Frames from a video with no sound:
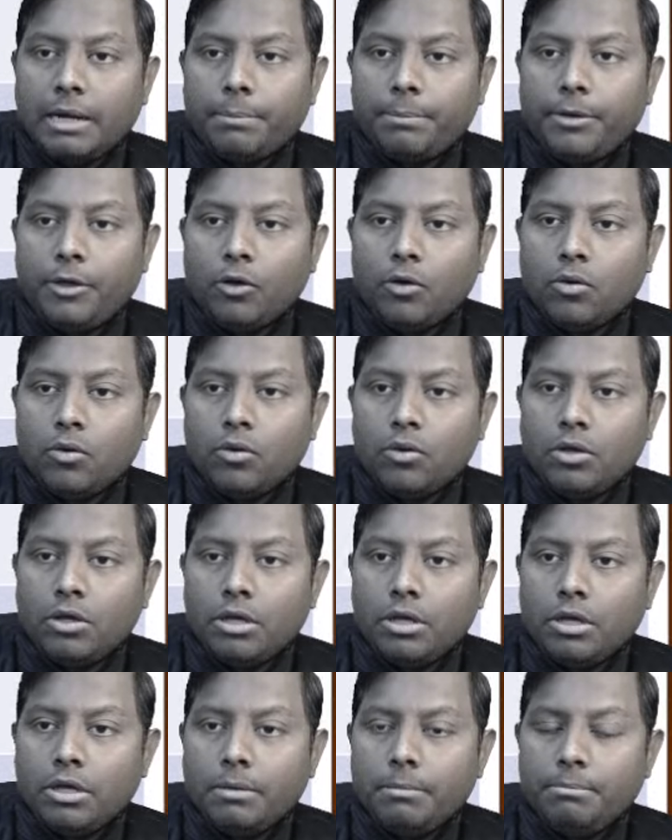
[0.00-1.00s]

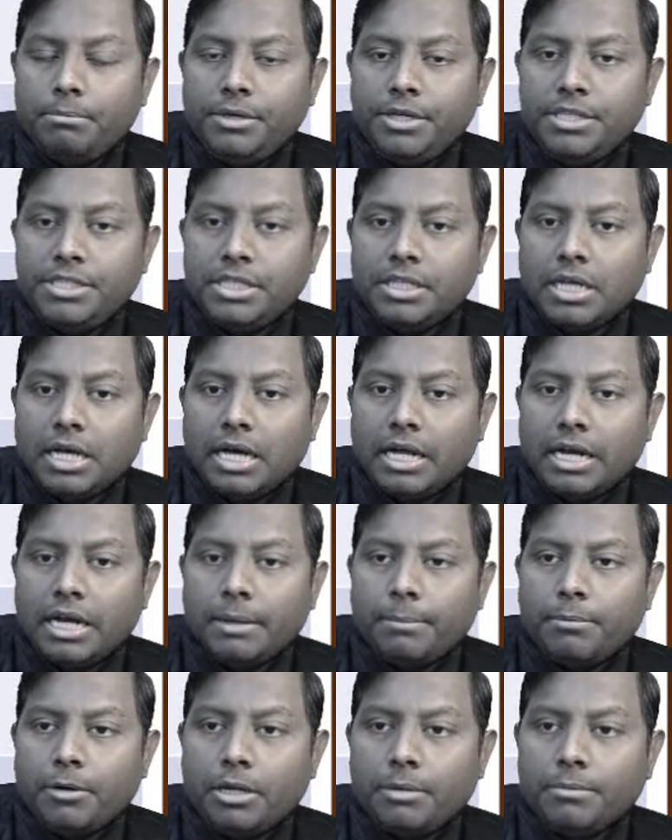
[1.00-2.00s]
RPO-B gene,
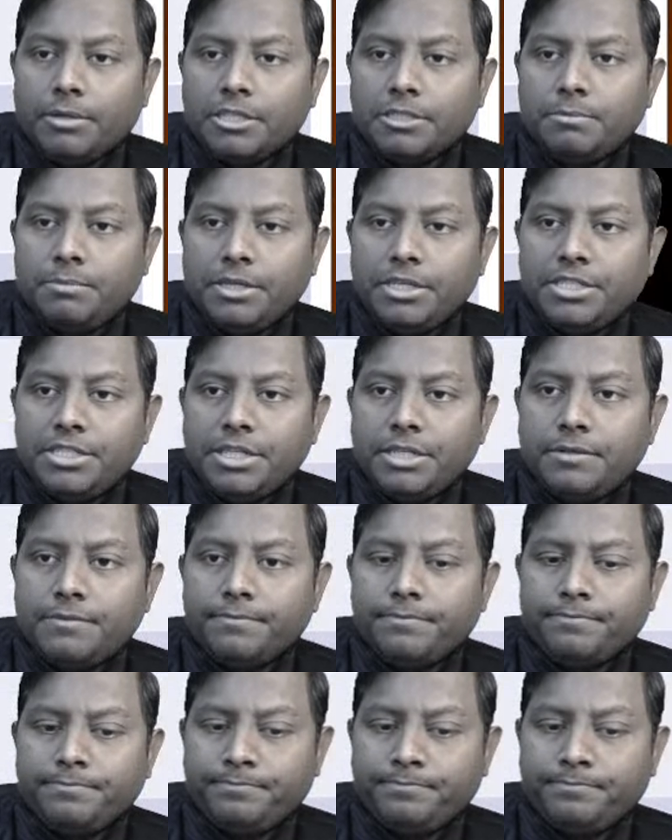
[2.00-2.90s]
RNA polymerase B gene.